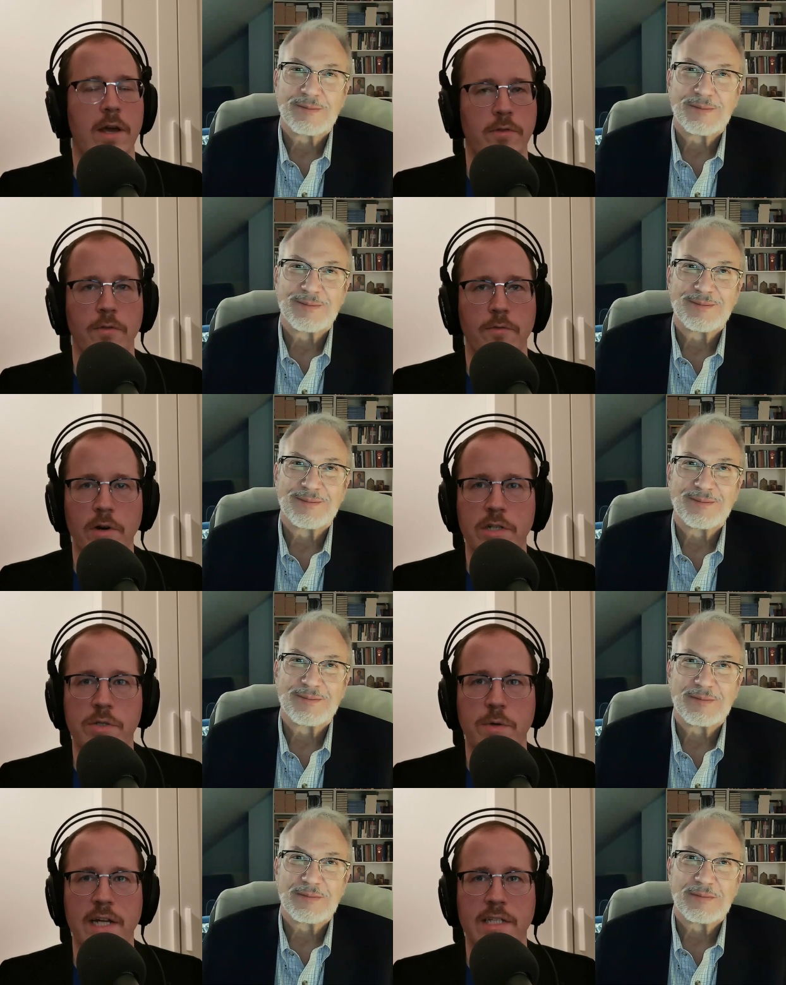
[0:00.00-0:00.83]
Speaker 1: you're
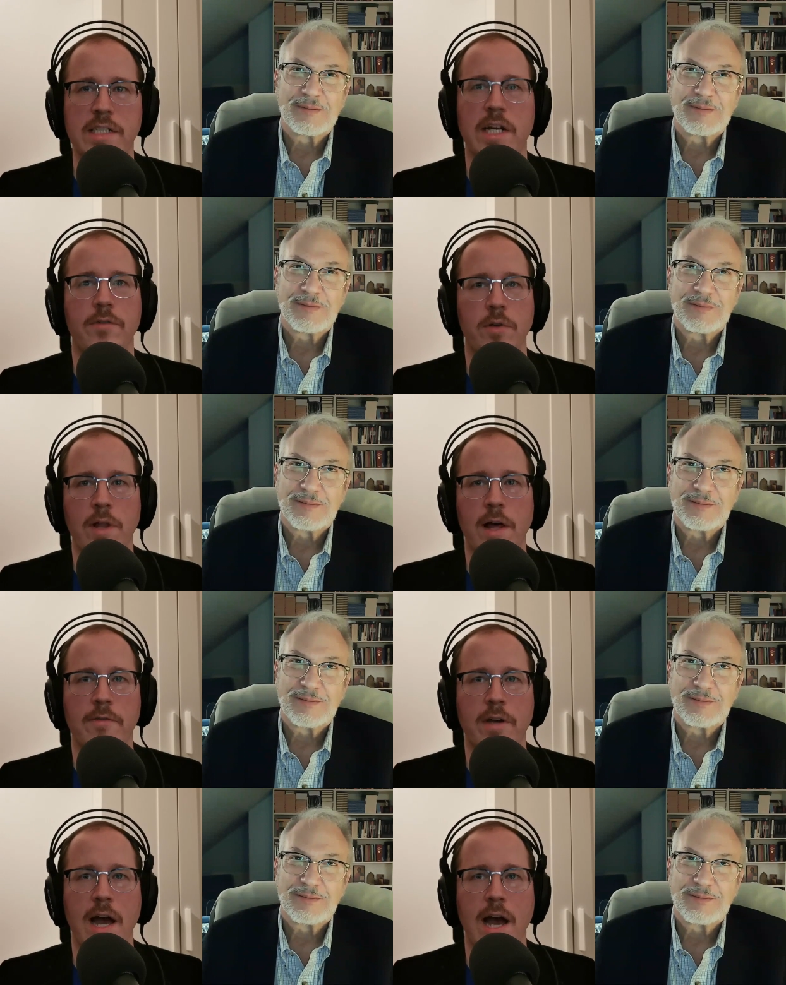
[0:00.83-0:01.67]
virtuous and if you
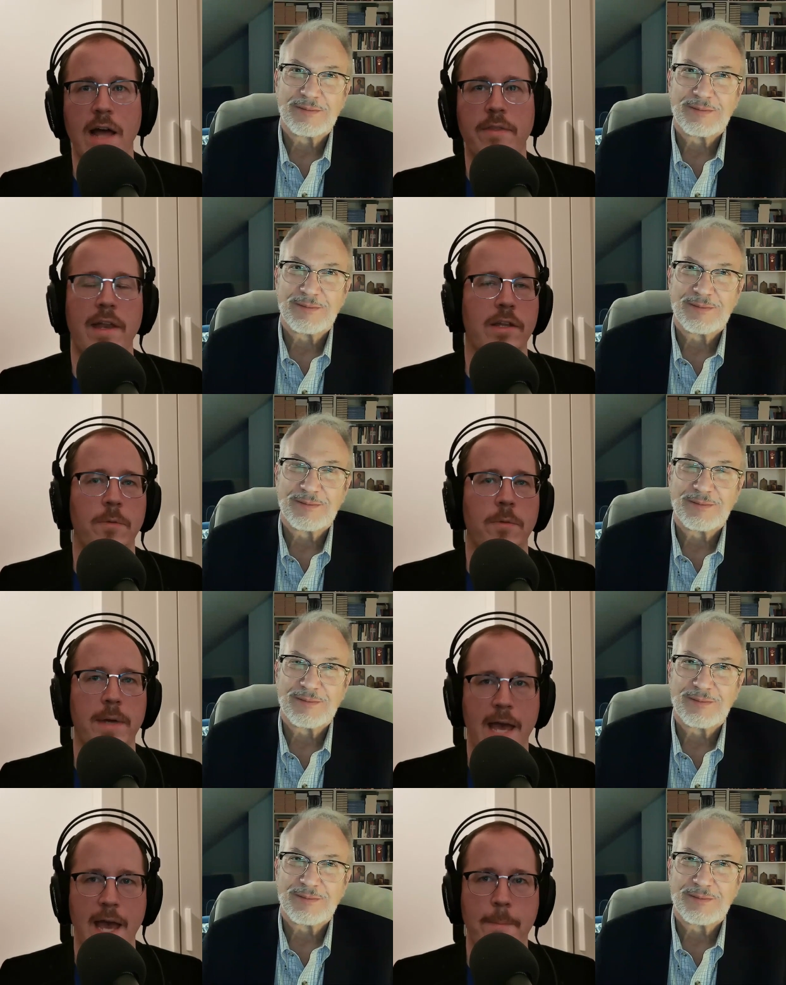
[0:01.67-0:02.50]
love God, then you'll
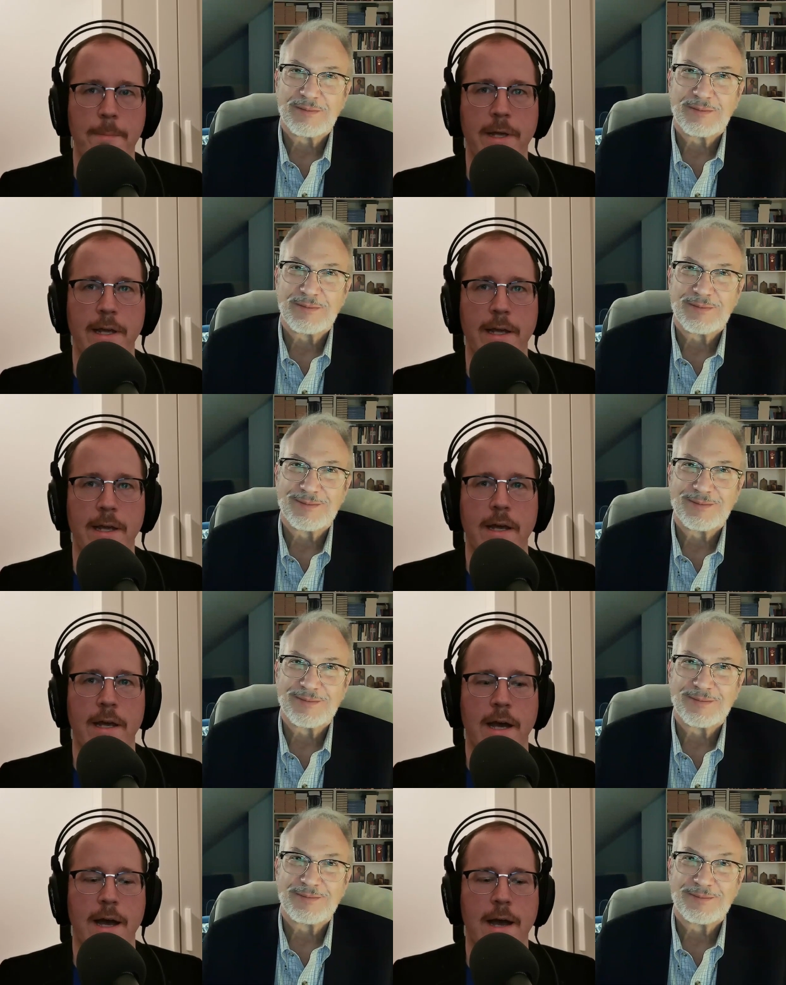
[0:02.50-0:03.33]
be happy.
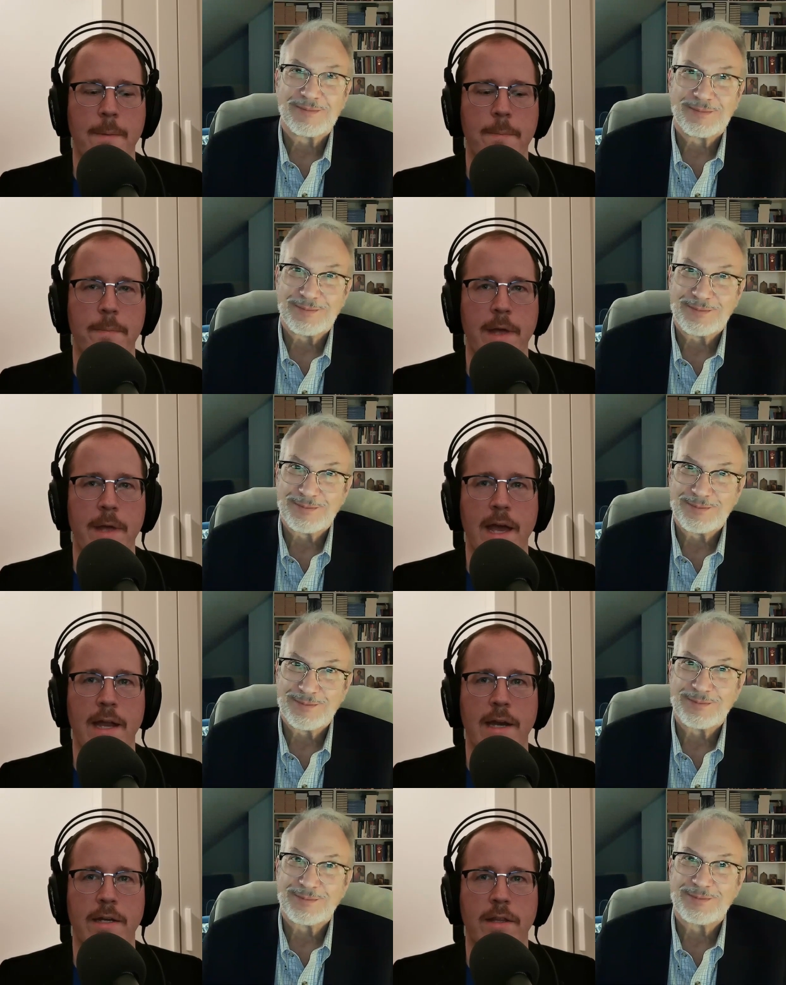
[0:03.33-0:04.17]

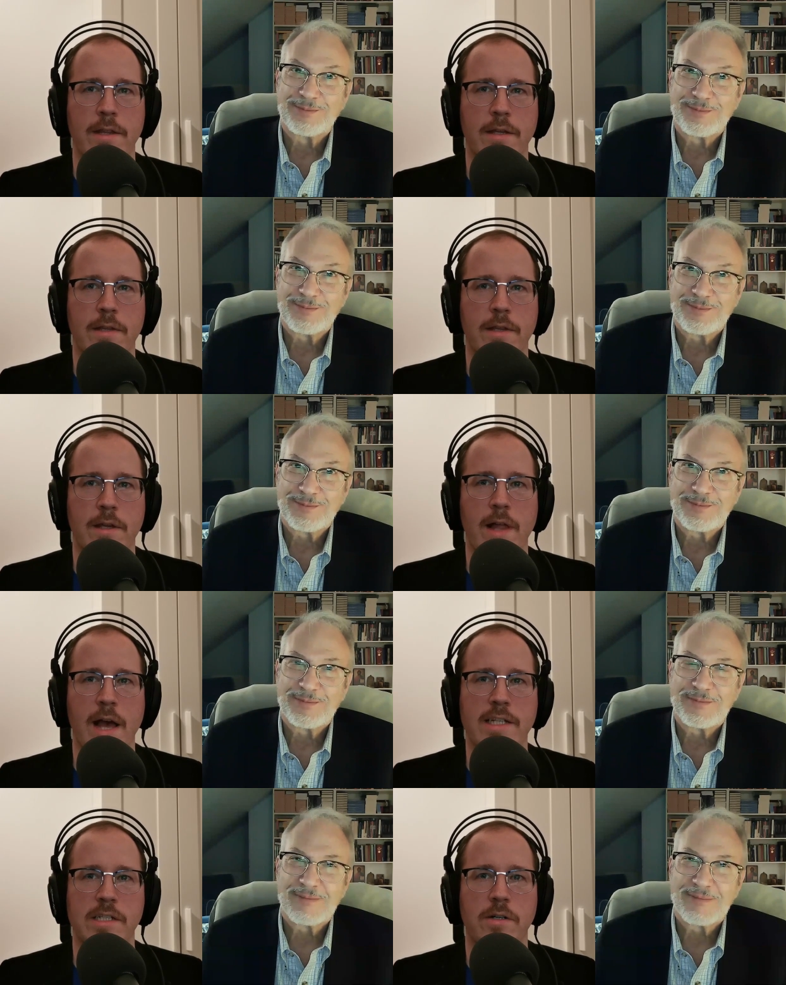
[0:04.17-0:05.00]
And the
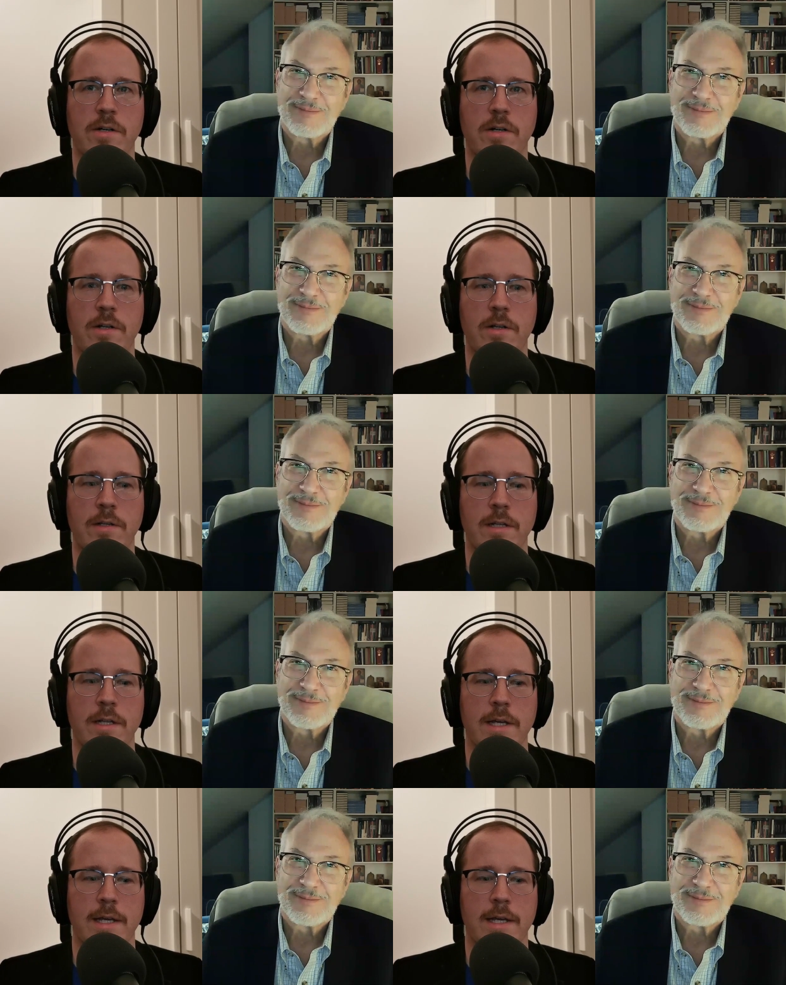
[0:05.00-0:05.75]
classical